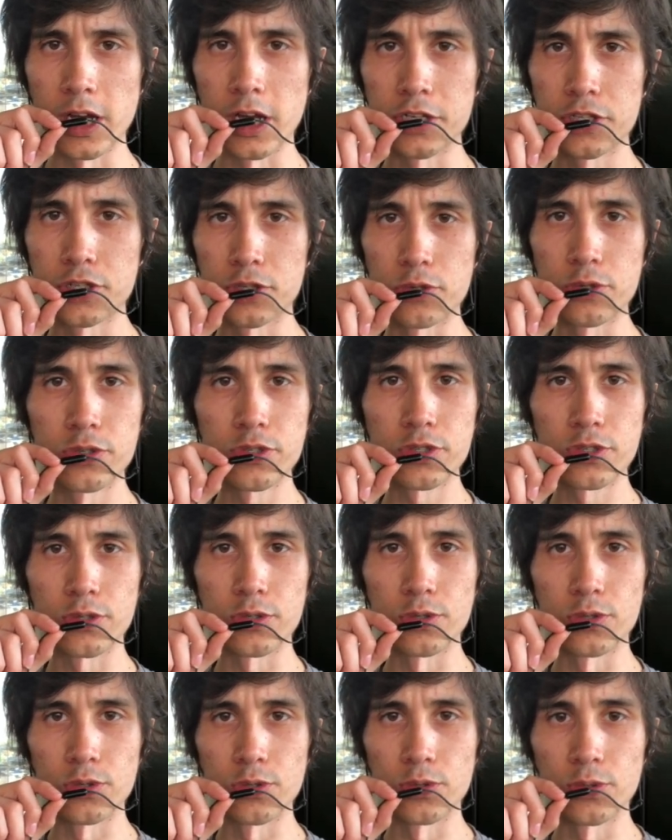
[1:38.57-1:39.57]
choose
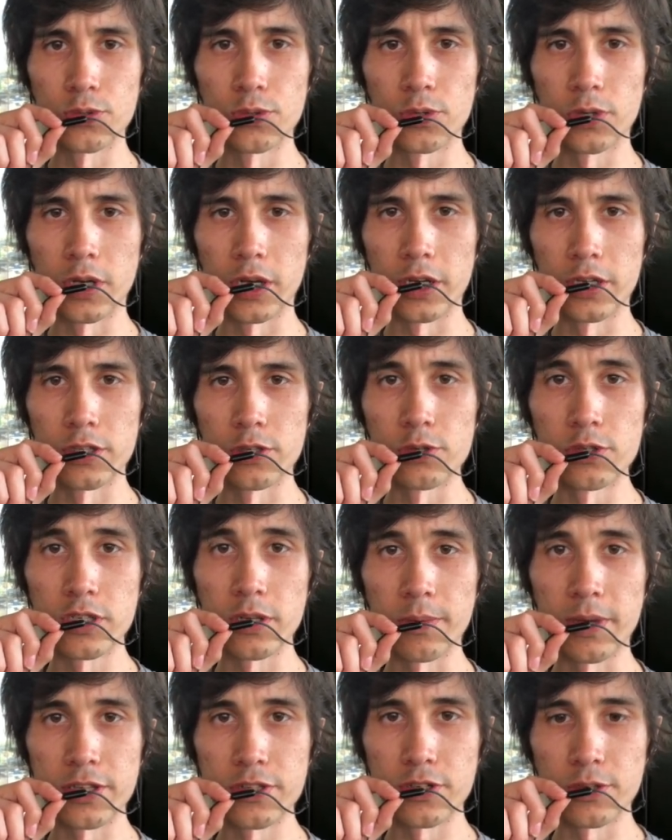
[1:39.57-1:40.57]
to use
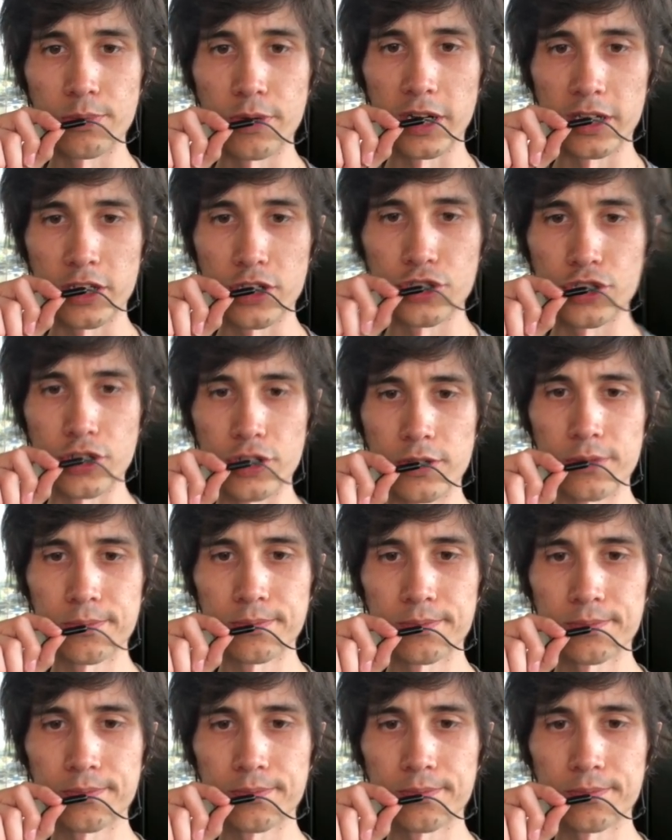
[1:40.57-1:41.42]
him as your practitioner.